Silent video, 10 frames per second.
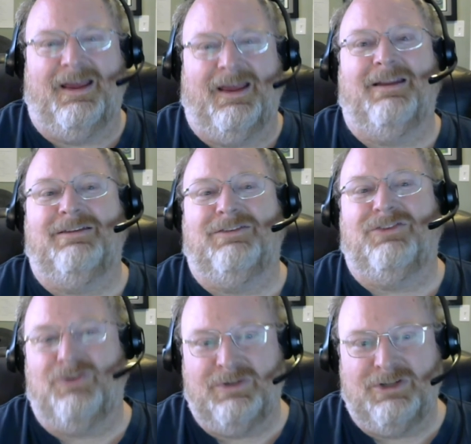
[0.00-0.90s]
and his
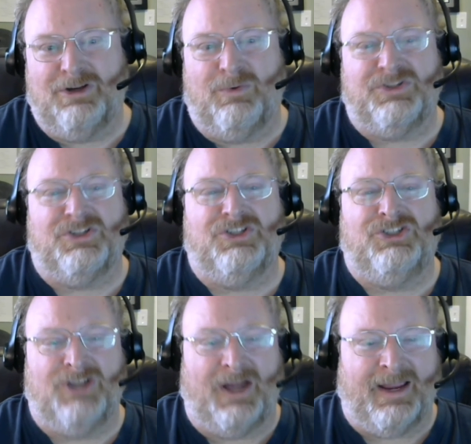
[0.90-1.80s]
studio was a
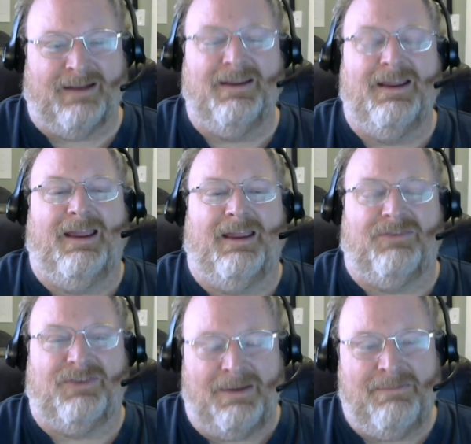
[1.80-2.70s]
giant. If
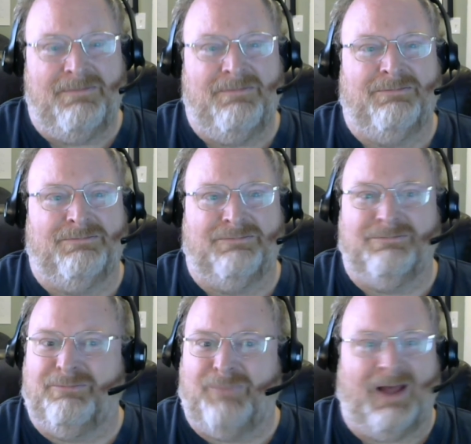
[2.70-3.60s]

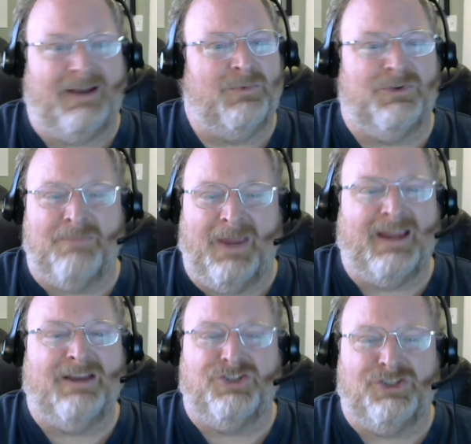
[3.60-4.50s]
somebody was
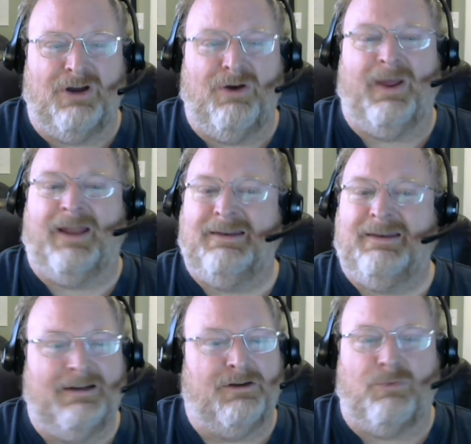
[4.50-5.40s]
making a show and
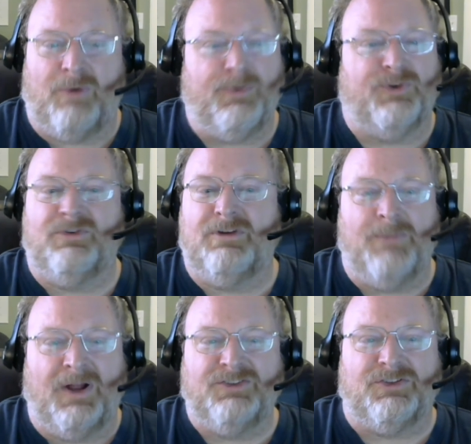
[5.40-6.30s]
needed a rubber suited
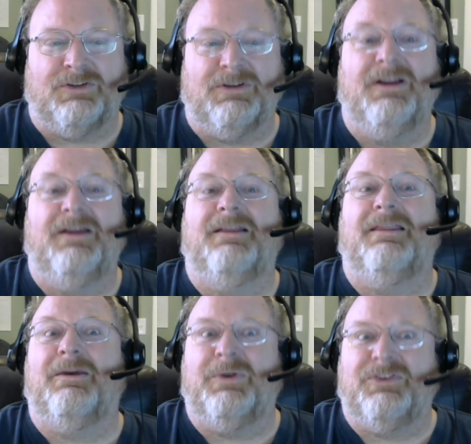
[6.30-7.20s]
monster,
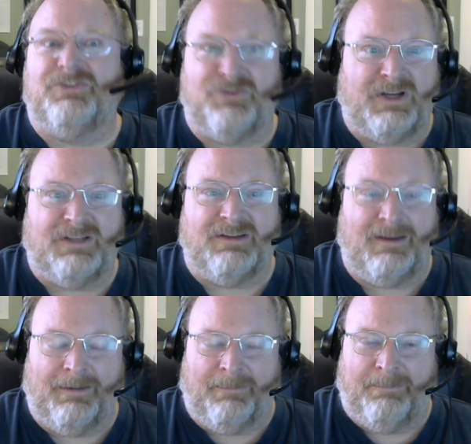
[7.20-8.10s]
they went straight to
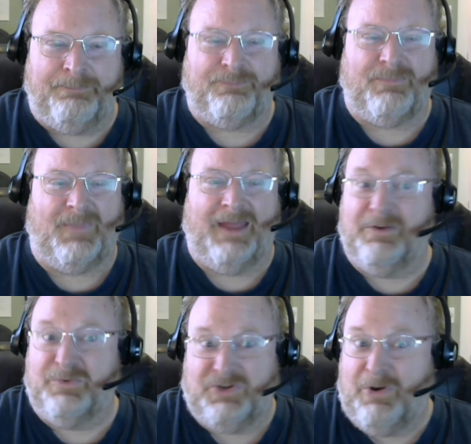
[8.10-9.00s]
him. And
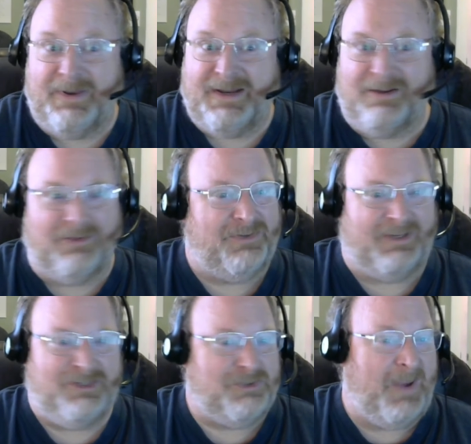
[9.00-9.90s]
there was nobody else
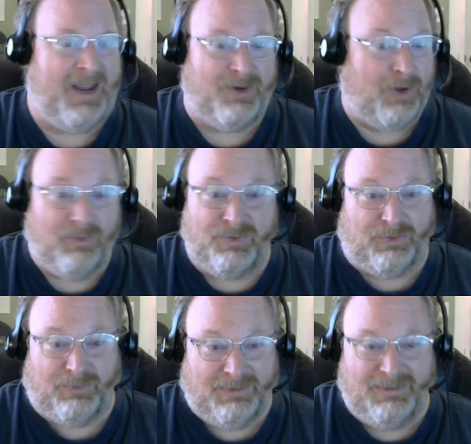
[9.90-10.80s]
in Japan to go to
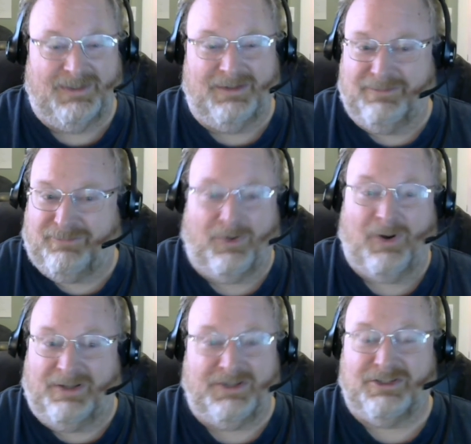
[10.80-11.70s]
for
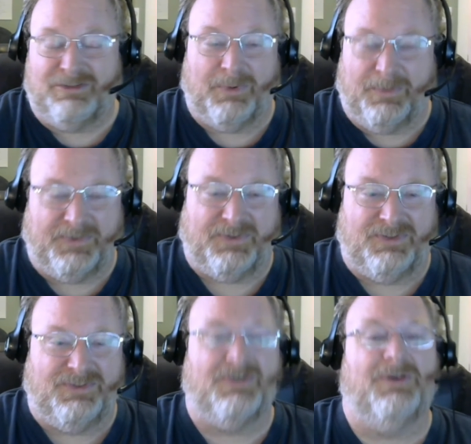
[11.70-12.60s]
all intents and purposes.
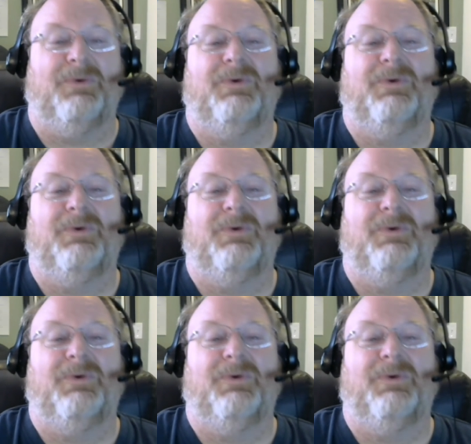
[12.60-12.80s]
So